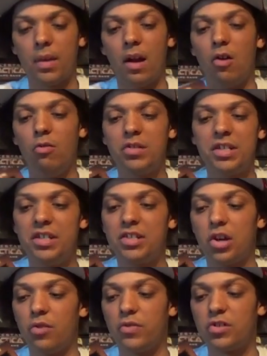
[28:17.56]
I always see
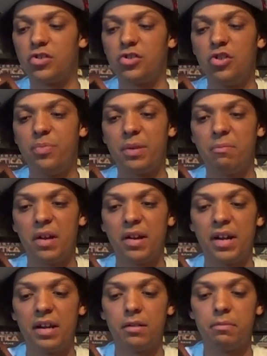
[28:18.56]
these go for stupid
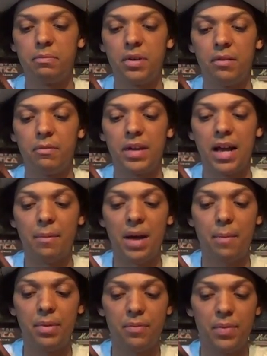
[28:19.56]
money, but yeah, I'm
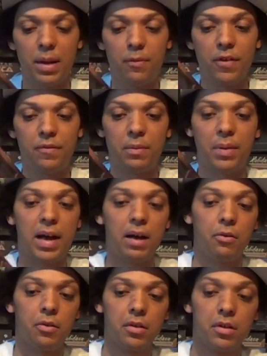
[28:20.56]
happy to pay
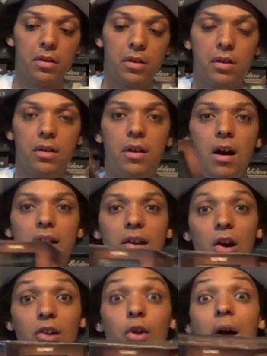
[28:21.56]
£50. I,
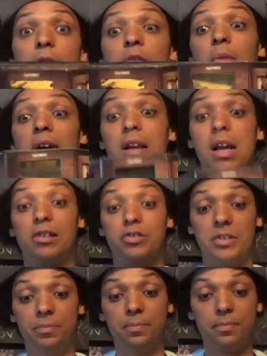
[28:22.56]
did, I don't have it in my
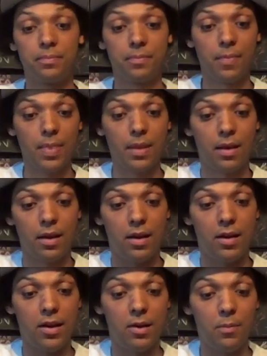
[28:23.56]
collection.
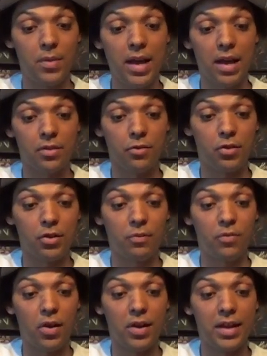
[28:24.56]
Um, yeah, so it's good to
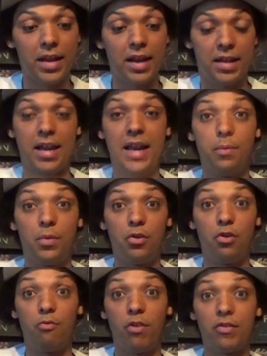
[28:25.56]
finally get a
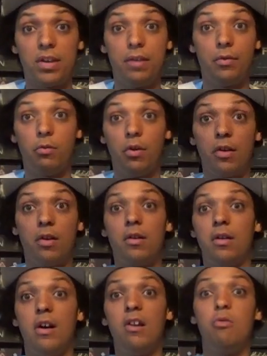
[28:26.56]
GameCube Resident Evil 1.
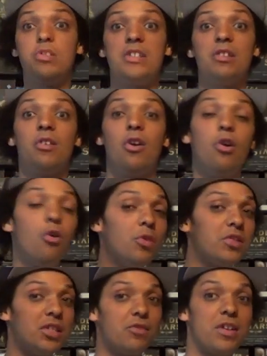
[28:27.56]
I always see the I
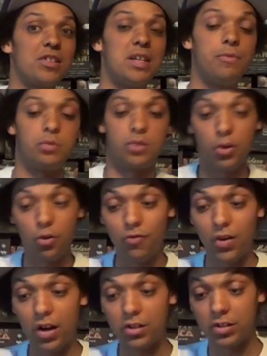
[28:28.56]
always see the Resident Evil 2
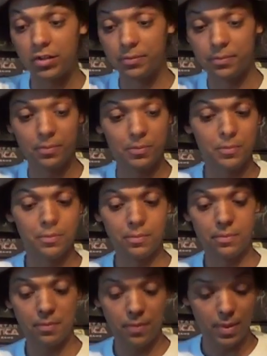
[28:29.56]
version.
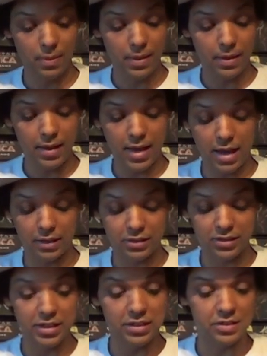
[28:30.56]
Yeah,
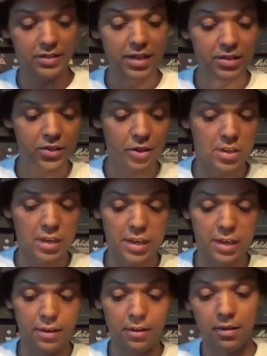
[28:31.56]
just needs needs a good
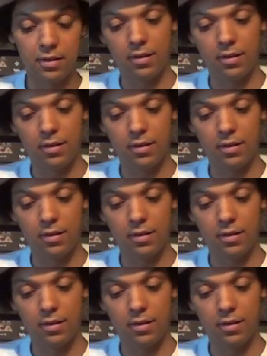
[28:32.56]
clean,